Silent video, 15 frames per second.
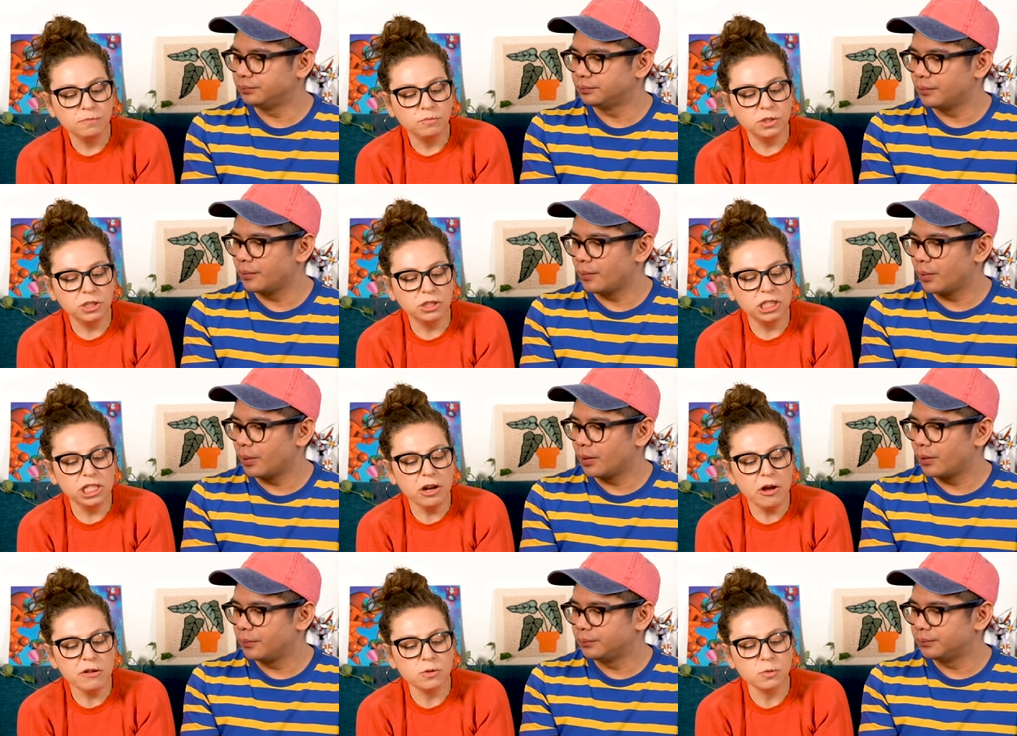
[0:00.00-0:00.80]
Speaker 1: The
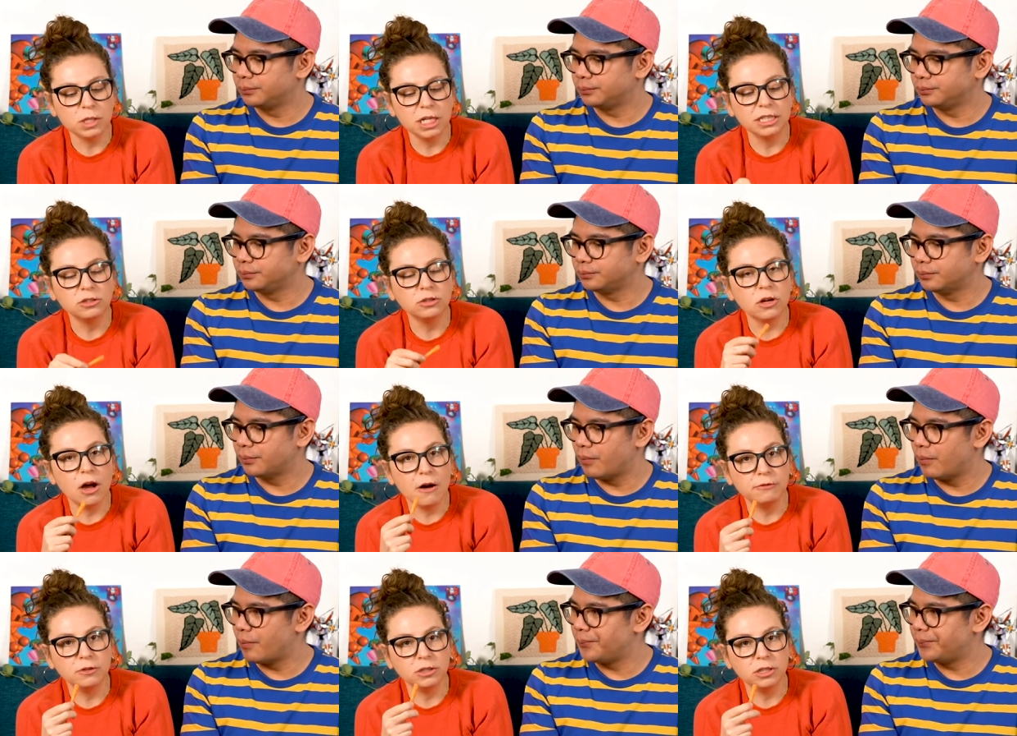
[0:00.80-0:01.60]
Cheetos were like
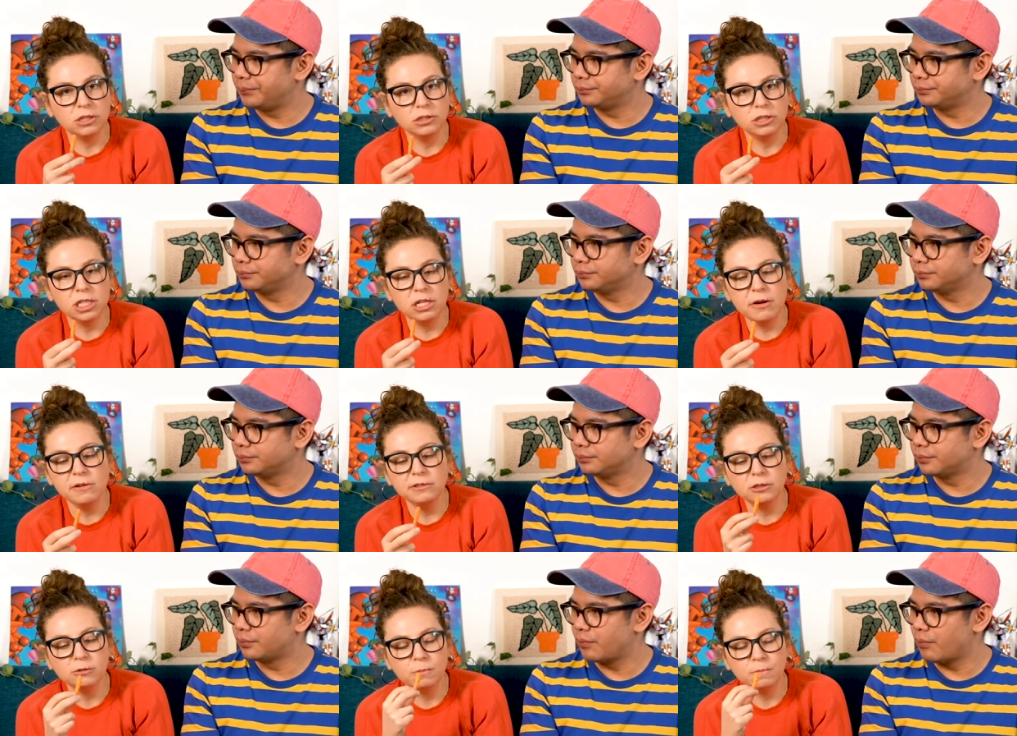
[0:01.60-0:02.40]
softer than
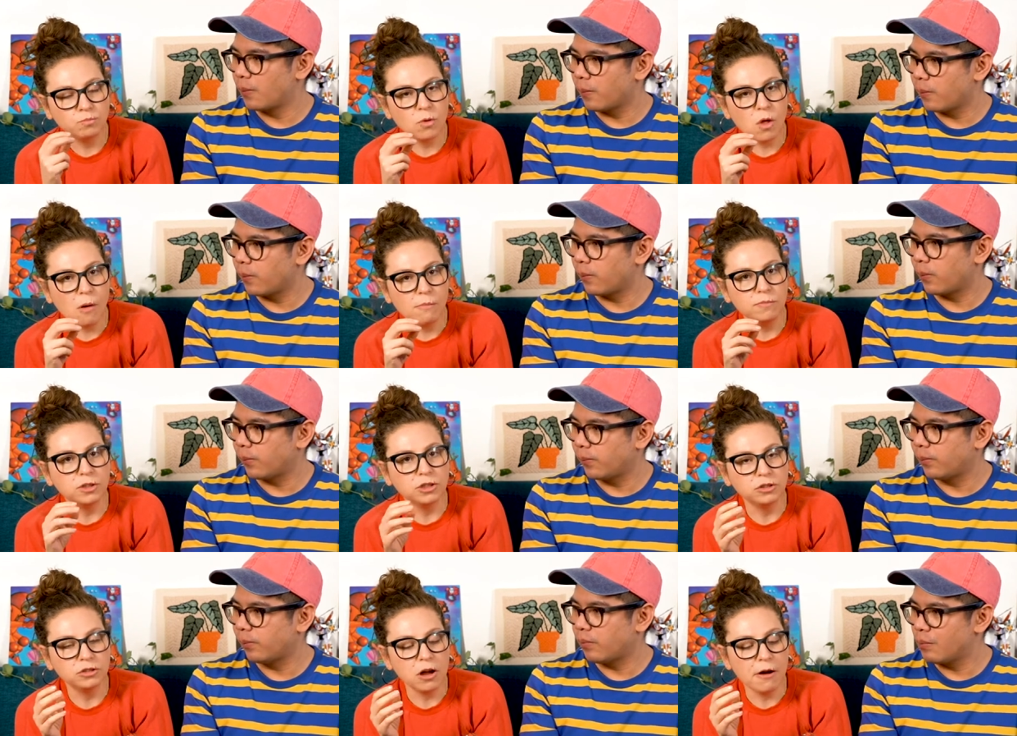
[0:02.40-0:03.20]
Cheetos. They're
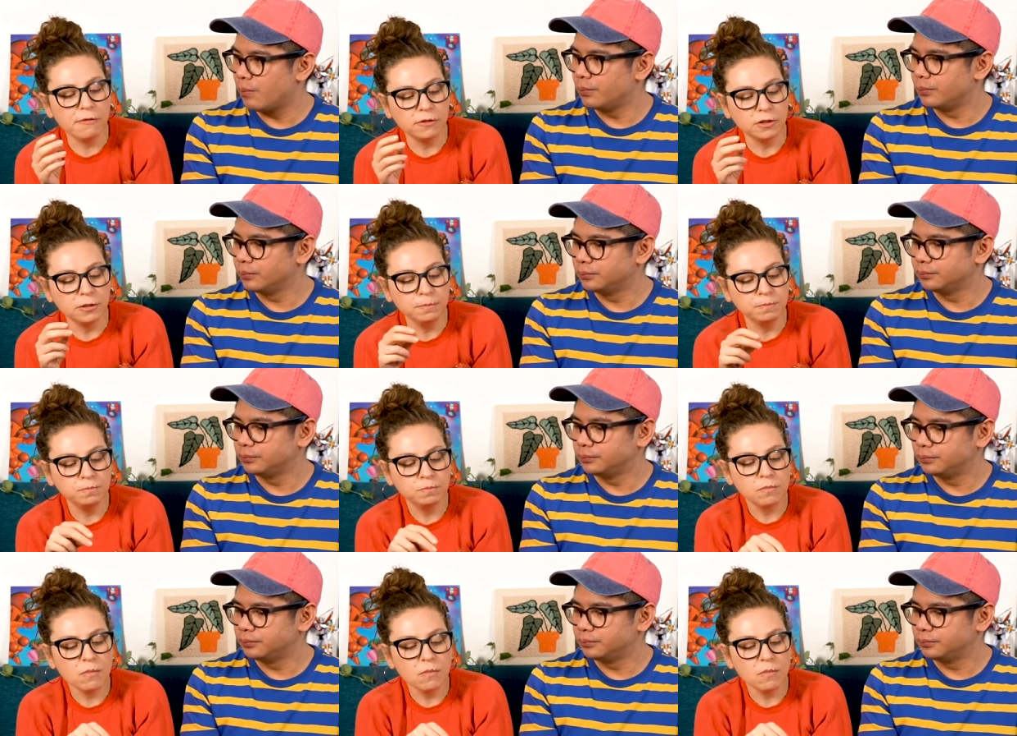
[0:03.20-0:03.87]
softer.